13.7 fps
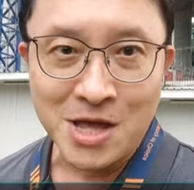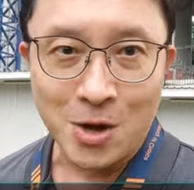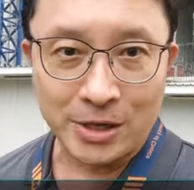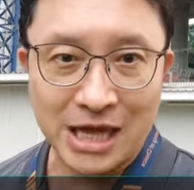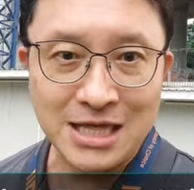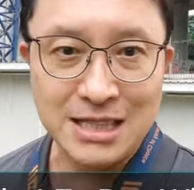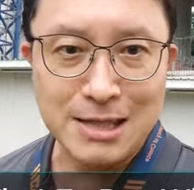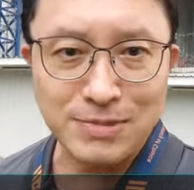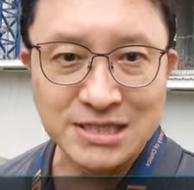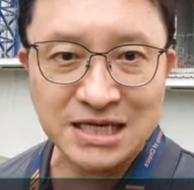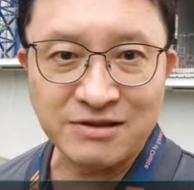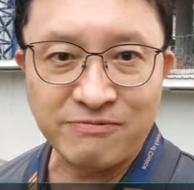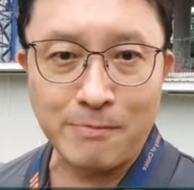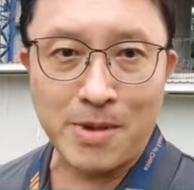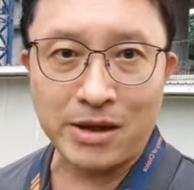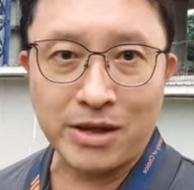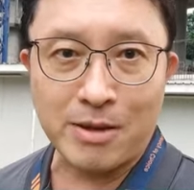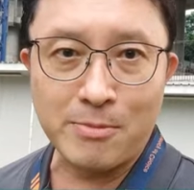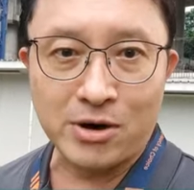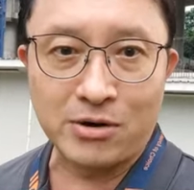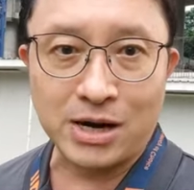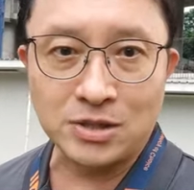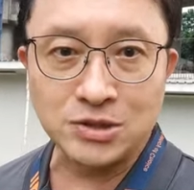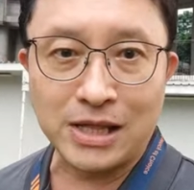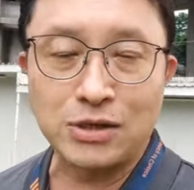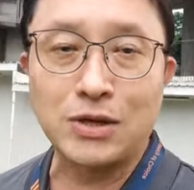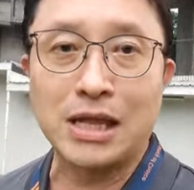Okay, let me just flip my camera around
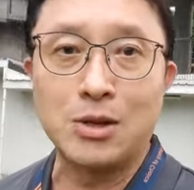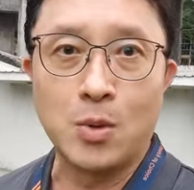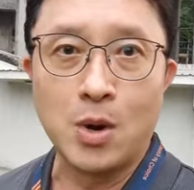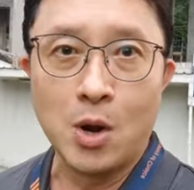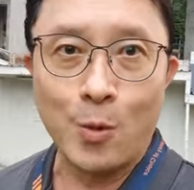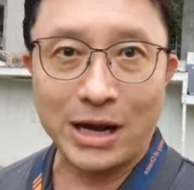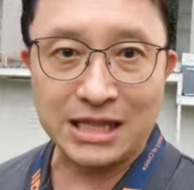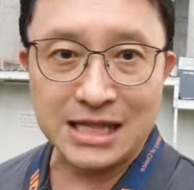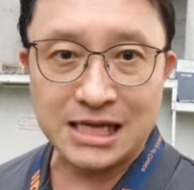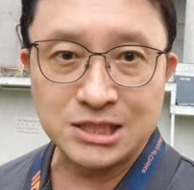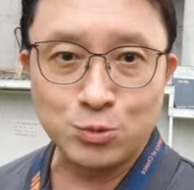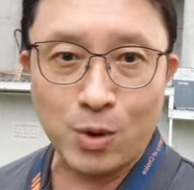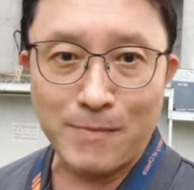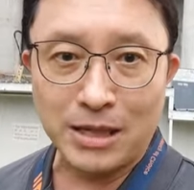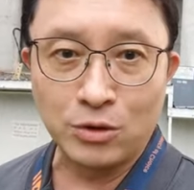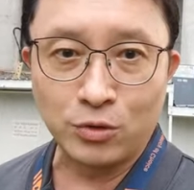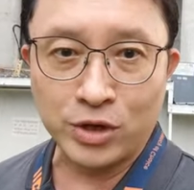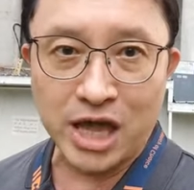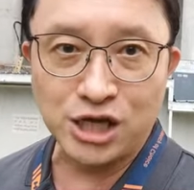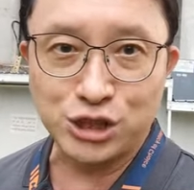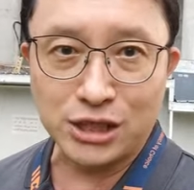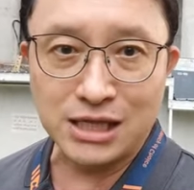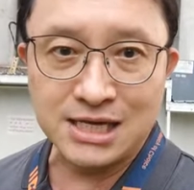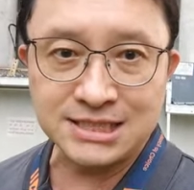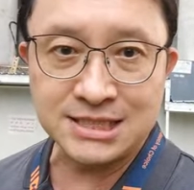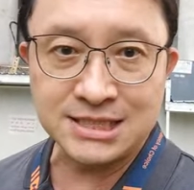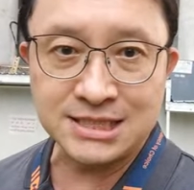so that you can recognize where my location
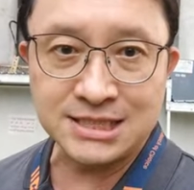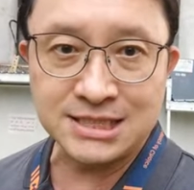is.